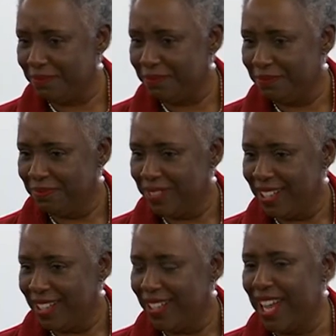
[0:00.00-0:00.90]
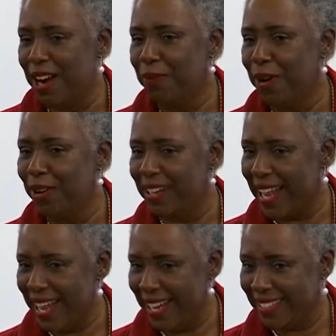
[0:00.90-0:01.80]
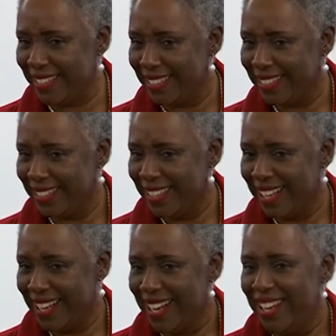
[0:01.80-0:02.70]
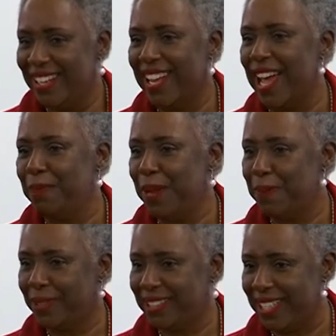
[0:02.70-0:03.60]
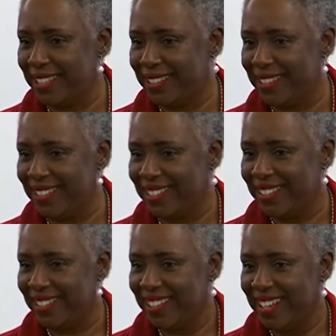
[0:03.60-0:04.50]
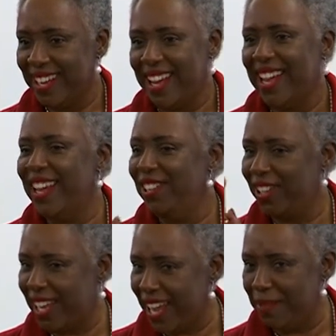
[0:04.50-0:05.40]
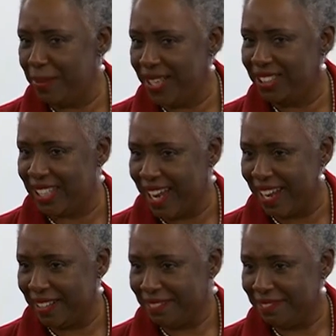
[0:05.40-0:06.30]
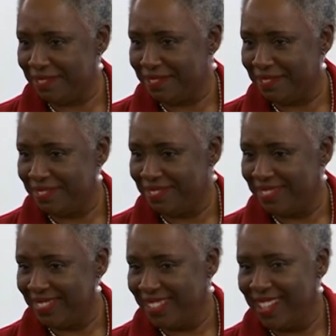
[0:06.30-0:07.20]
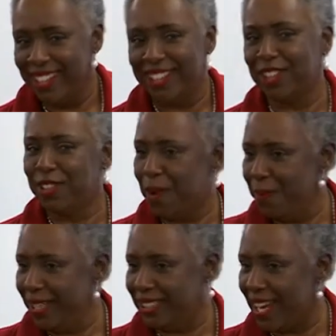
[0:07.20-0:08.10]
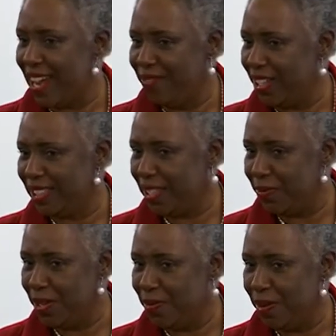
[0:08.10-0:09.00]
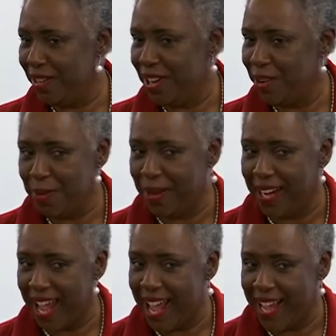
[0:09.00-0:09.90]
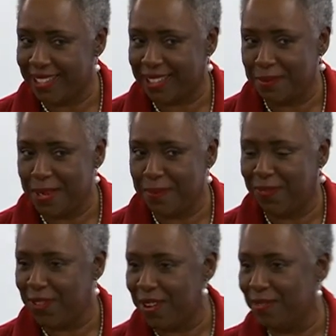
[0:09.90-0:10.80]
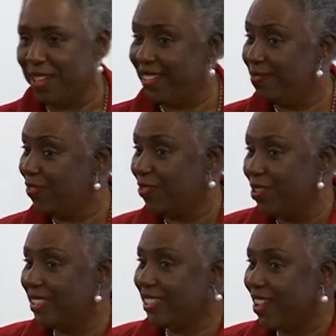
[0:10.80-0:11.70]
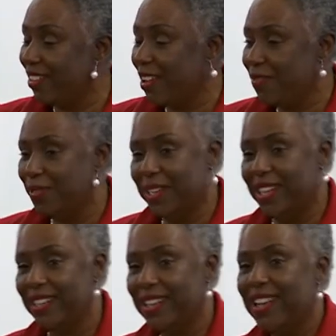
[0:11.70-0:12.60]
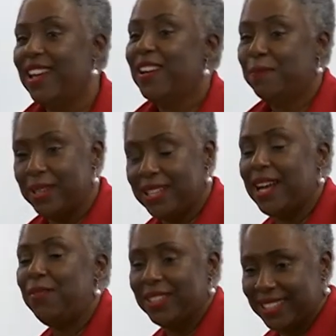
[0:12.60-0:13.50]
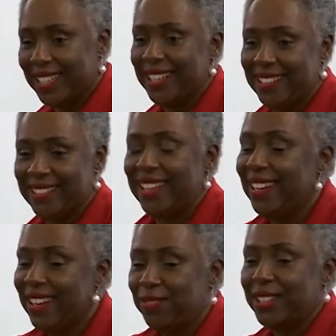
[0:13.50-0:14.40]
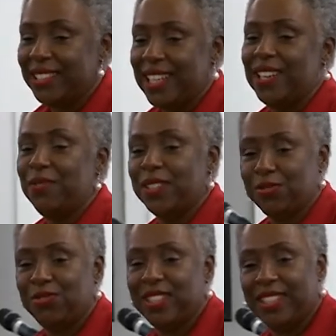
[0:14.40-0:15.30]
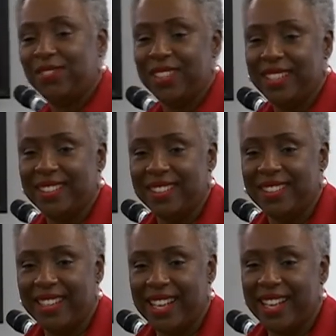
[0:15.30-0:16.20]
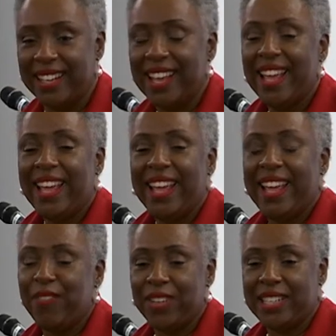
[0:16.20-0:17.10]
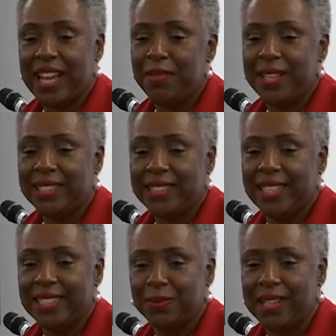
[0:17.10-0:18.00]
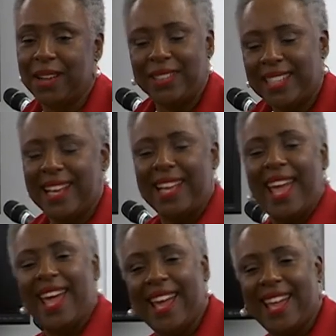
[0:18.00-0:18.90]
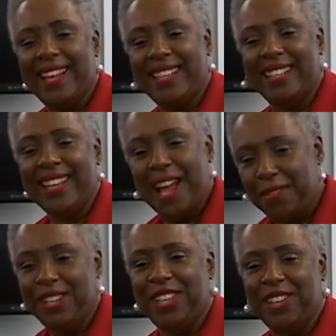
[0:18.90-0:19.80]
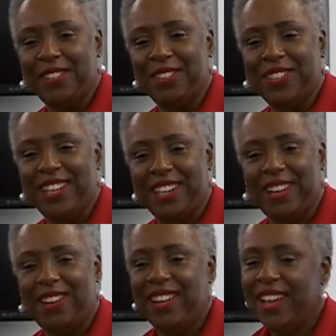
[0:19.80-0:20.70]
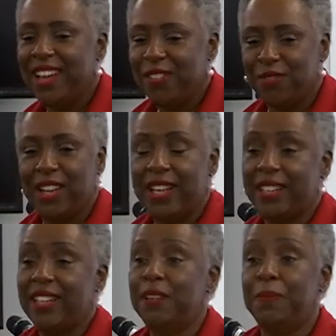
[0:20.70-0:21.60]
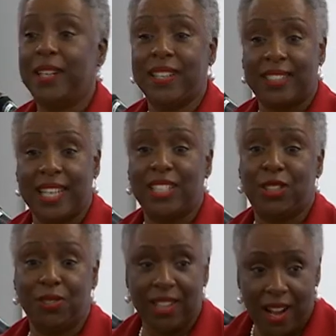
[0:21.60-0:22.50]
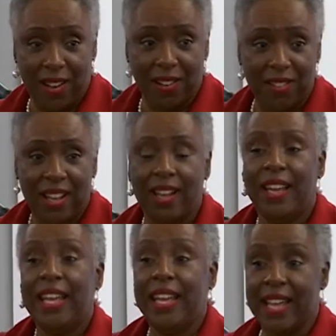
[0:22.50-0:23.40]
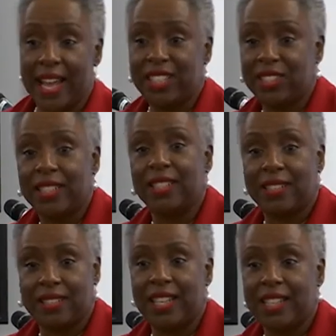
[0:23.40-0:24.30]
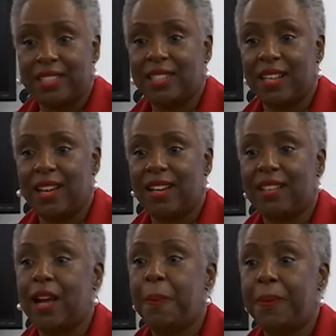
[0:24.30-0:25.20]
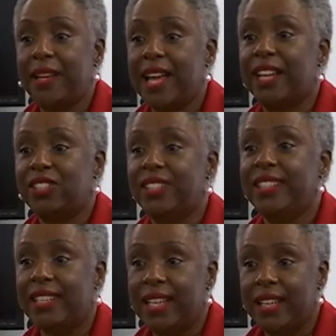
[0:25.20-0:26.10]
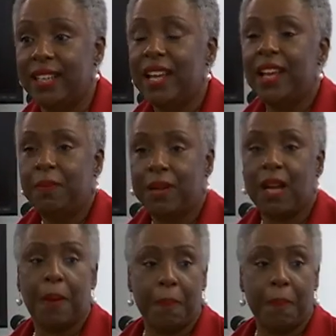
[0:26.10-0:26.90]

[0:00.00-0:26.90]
you got to work late, you got to be persistent, and you can't be shy. so don't be shy. If there's something you want to know, you better ask me before we before it's all over with. But that was it, and it was and it was really really good. And every time he sees me now, he's like, "Hey, how are you?" You know really good because, as you know, he actually the, his uh, company actually did become